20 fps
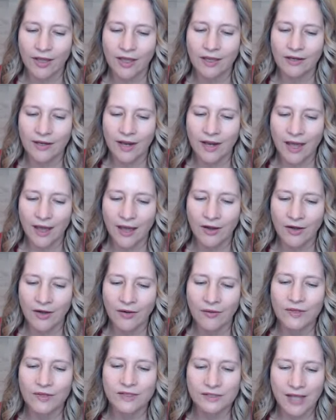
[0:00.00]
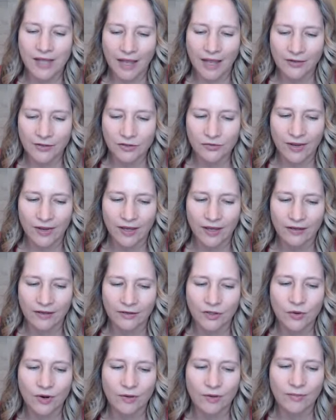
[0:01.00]
and now
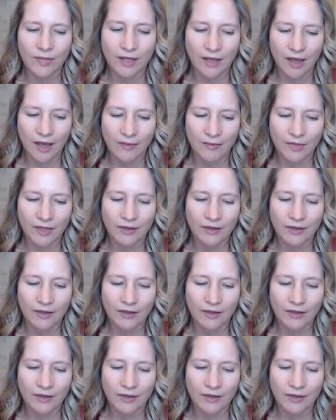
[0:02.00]
saturated, you are become